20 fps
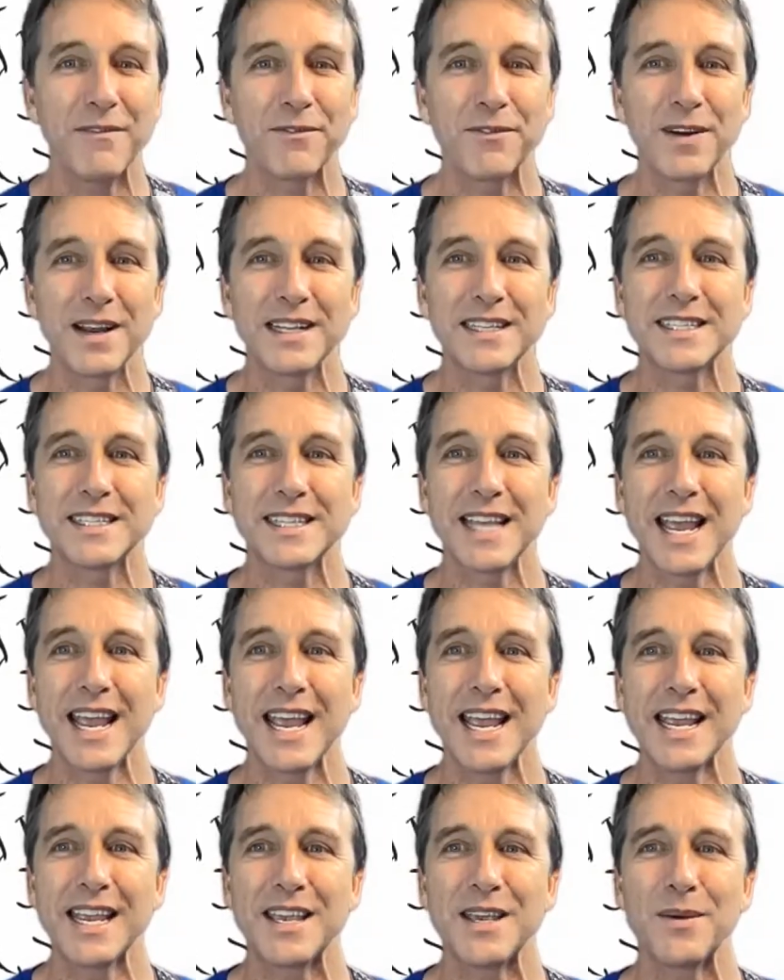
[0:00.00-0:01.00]
friends.
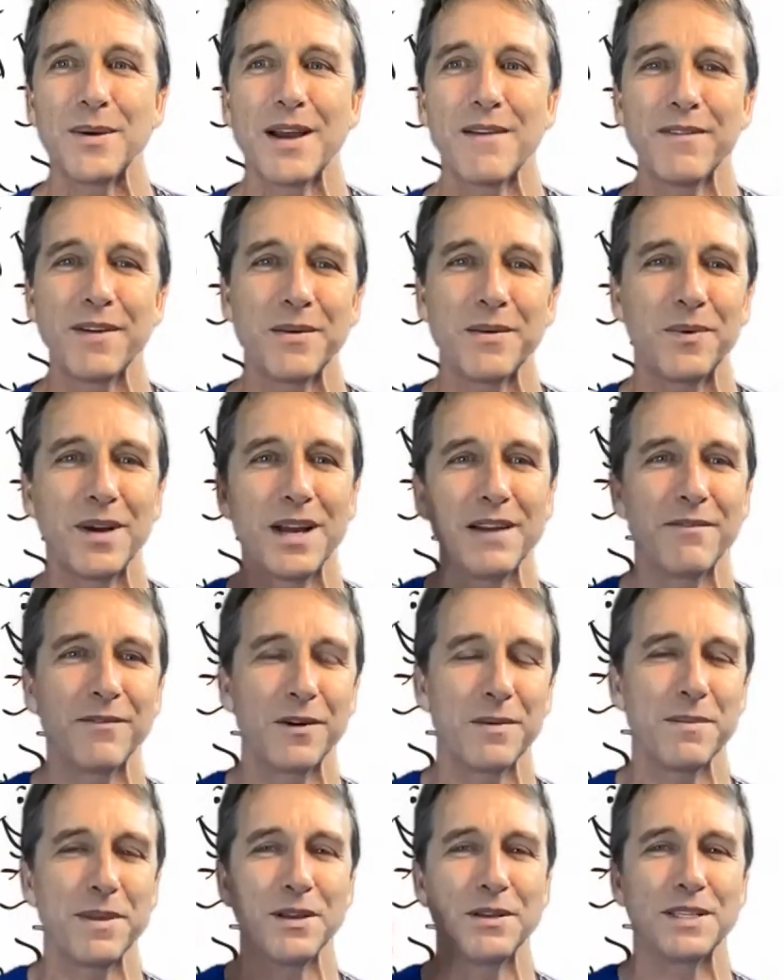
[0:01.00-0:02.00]
Thank you, everyone,
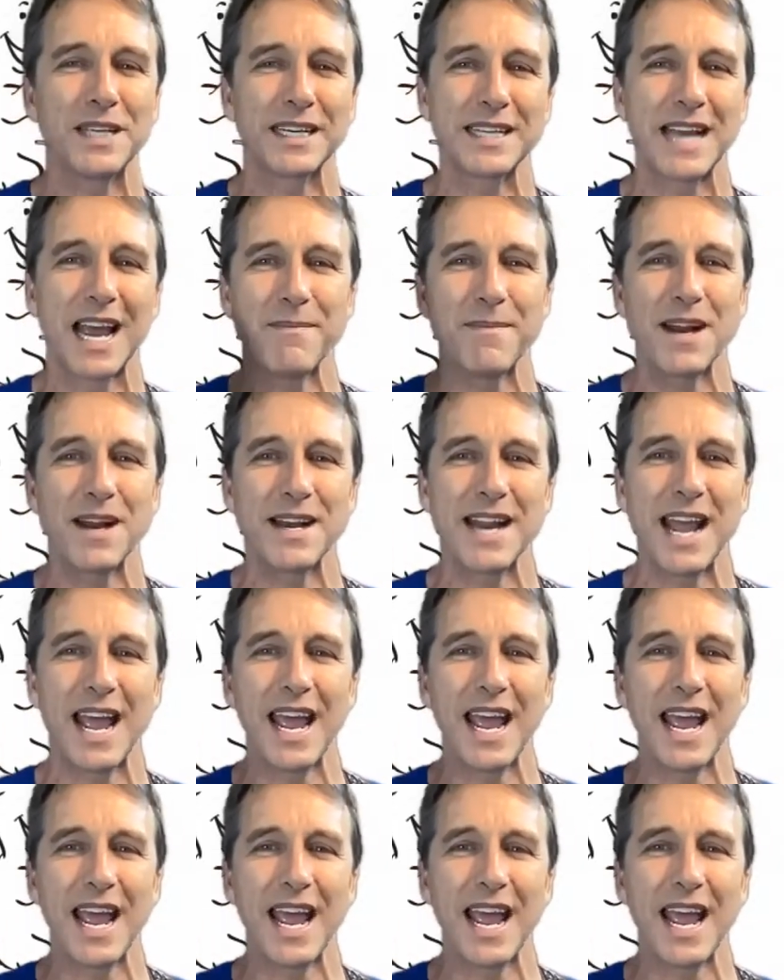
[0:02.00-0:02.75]
for music Bye, time friends.